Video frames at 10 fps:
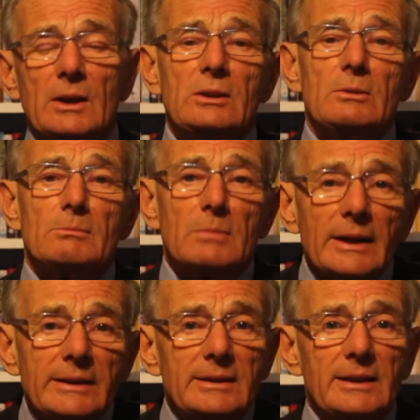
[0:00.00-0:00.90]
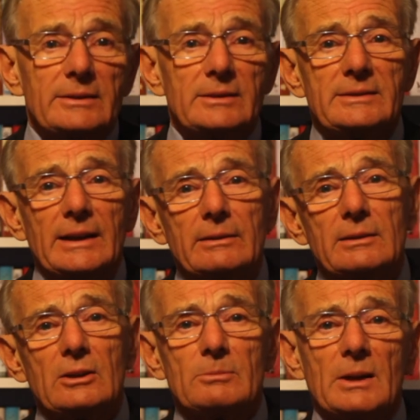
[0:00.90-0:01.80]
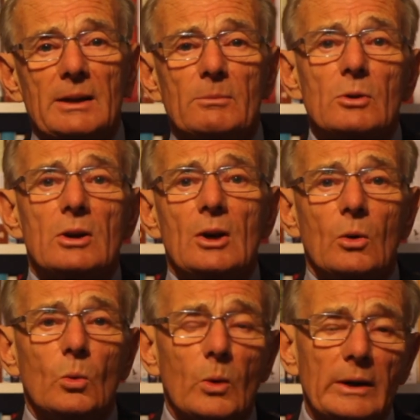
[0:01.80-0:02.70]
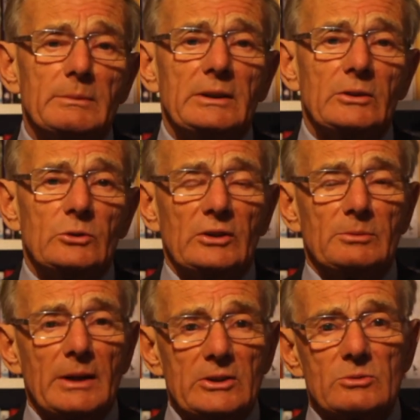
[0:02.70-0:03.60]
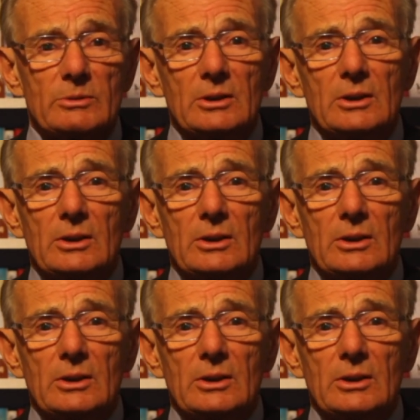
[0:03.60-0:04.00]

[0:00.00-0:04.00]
you might care to download my book 1 Minute Stress Management,